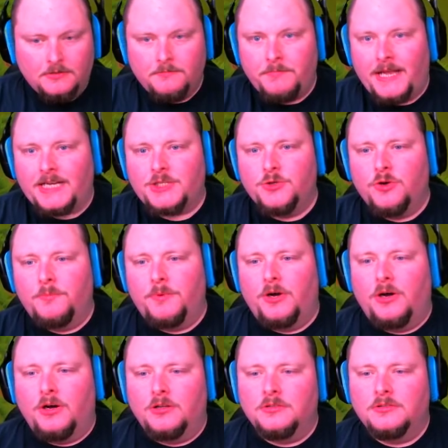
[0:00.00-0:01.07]
Back to a
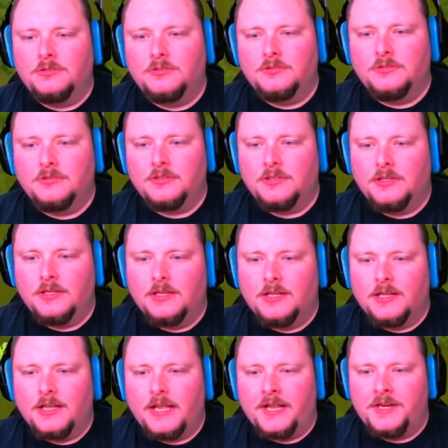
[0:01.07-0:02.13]
ball,
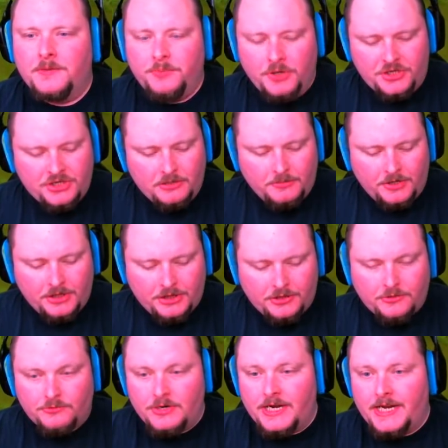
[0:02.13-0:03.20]
and you push number
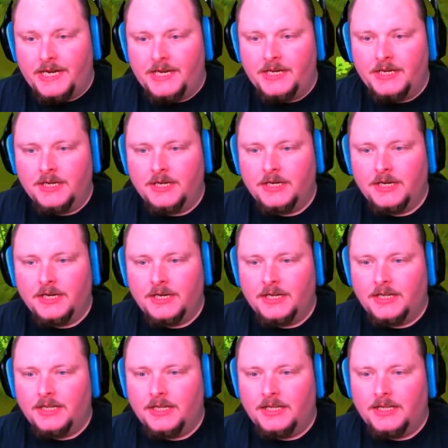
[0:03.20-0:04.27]
3,
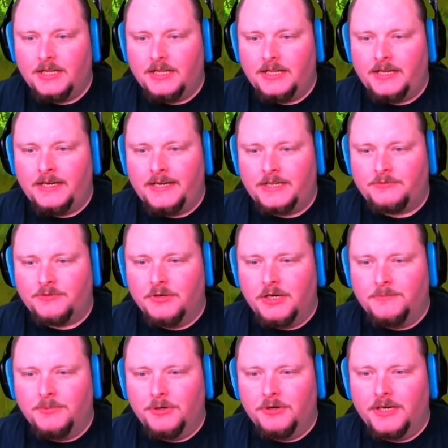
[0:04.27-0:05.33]
and that's
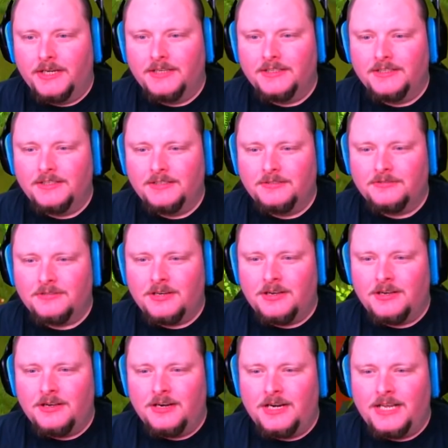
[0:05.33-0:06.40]
roly-poly.
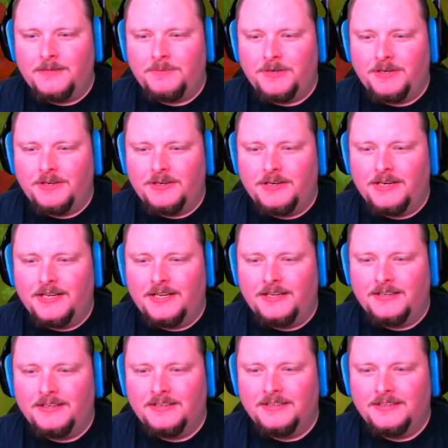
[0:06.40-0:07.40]
Roly-poly.